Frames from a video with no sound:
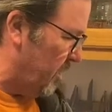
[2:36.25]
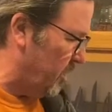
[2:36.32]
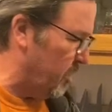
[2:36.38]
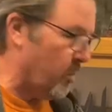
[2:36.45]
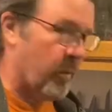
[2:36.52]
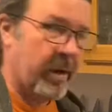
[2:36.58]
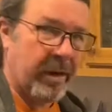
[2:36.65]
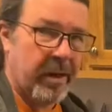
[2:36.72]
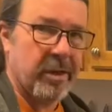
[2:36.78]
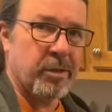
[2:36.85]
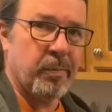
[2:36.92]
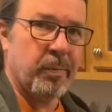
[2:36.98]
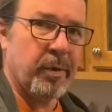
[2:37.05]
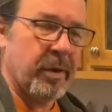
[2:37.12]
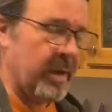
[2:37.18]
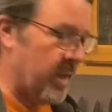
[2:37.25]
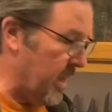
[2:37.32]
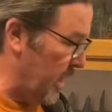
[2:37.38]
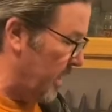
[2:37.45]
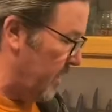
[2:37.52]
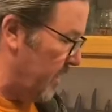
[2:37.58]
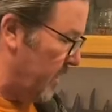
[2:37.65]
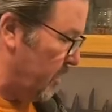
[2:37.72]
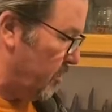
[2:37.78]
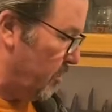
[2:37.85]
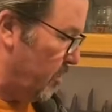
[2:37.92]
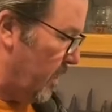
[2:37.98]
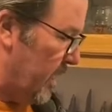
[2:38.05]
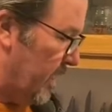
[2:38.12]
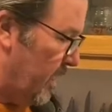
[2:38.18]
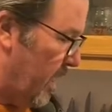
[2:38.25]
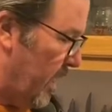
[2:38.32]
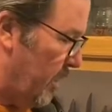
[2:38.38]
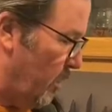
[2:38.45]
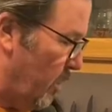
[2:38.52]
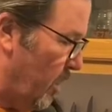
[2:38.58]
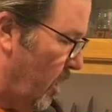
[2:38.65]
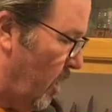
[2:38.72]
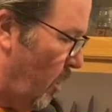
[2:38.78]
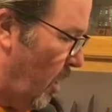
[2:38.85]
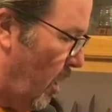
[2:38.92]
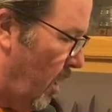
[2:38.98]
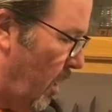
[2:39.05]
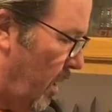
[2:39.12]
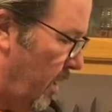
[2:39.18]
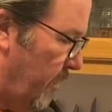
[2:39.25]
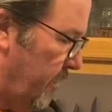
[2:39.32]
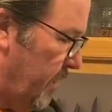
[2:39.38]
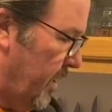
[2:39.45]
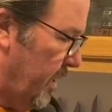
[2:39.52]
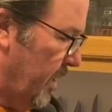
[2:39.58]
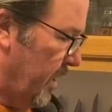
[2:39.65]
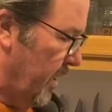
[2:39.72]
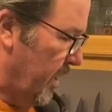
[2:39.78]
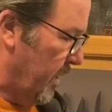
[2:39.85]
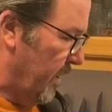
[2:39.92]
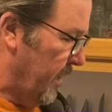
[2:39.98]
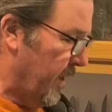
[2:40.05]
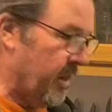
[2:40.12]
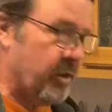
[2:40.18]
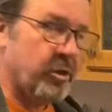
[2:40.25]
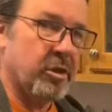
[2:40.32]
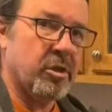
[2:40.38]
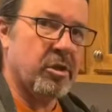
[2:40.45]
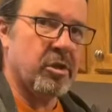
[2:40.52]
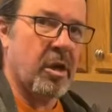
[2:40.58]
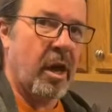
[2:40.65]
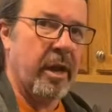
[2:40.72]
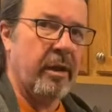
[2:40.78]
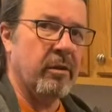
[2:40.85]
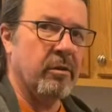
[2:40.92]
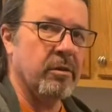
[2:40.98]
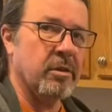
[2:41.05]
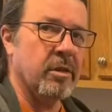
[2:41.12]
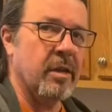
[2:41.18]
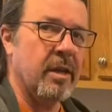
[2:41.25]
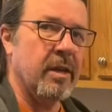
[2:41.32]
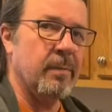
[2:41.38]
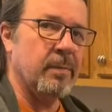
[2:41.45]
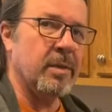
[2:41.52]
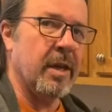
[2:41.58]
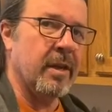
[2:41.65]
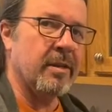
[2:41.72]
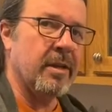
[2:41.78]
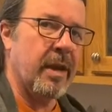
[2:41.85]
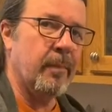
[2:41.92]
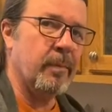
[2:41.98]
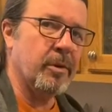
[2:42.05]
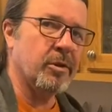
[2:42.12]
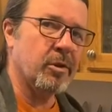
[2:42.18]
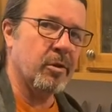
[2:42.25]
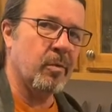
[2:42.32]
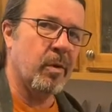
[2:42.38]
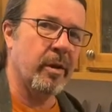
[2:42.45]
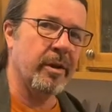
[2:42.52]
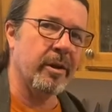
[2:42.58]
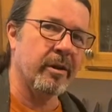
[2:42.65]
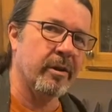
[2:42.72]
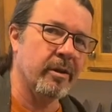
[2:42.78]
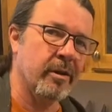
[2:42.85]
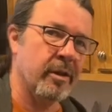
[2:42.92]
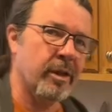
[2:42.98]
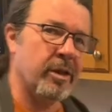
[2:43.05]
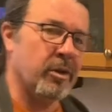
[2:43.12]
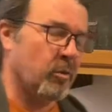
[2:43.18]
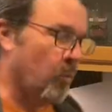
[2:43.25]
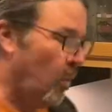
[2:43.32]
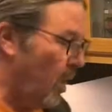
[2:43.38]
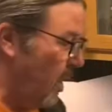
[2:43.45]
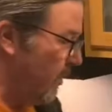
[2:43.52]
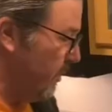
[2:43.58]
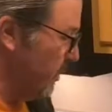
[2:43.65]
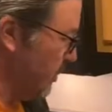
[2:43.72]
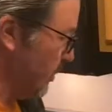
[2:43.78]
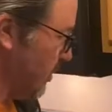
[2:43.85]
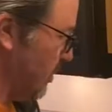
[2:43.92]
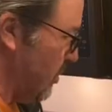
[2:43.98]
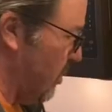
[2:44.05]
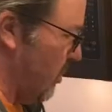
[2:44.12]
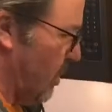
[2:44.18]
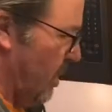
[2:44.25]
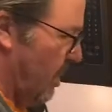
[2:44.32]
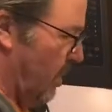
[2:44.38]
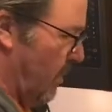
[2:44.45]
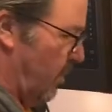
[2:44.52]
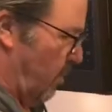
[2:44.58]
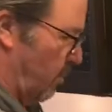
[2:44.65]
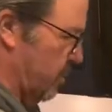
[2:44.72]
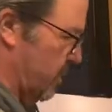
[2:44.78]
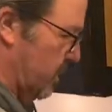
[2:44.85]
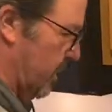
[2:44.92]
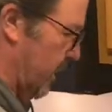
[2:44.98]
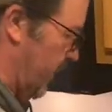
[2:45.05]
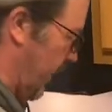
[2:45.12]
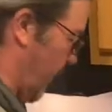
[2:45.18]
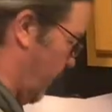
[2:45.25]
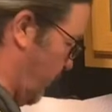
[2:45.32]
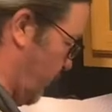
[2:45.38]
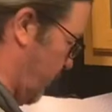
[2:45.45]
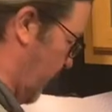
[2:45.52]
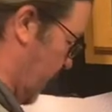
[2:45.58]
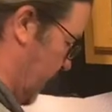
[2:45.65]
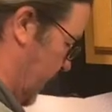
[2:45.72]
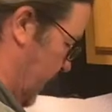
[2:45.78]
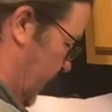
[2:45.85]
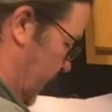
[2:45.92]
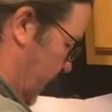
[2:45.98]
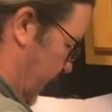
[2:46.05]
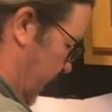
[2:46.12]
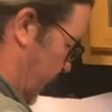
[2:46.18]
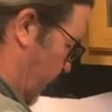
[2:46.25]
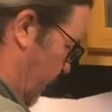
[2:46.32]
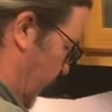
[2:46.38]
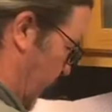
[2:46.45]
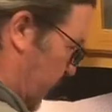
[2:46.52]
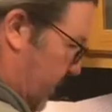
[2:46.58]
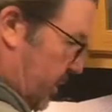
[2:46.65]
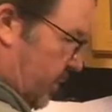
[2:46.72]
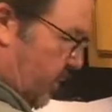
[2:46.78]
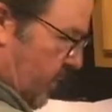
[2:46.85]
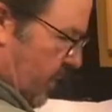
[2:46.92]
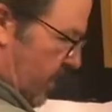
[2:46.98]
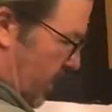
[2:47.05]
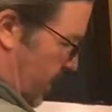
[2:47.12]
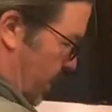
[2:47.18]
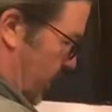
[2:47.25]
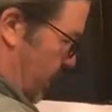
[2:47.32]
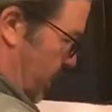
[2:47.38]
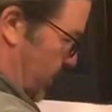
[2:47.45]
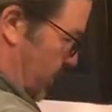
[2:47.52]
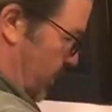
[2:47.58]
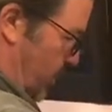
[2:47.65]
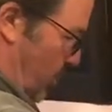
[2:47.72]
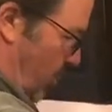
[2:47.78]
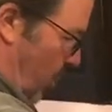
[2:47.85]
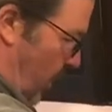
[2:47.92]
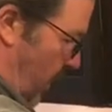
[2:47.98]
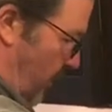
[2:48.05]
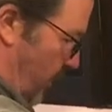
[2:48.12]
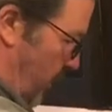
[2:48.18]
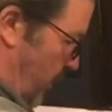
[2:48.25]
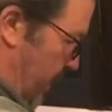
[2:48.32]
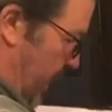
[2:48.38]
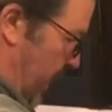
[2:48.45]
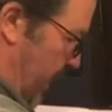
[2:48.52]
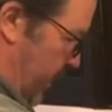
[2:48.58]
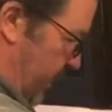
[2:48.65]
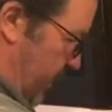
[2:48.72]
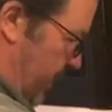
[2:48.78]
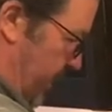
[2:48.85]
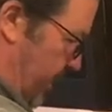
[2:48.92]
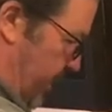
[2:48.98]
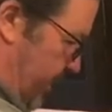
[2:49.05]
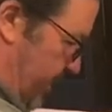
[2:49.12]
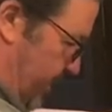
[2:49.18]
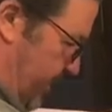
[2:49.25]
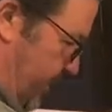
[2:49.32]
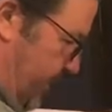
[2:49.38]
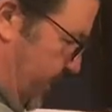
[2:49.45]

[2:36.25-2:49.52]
So when it gets preheated, this green light will go off and then it just cycles and keeps that temperature while you're cooking your waffles. So we'll just let that preheat and I'm gonna make some, some waffle batter here.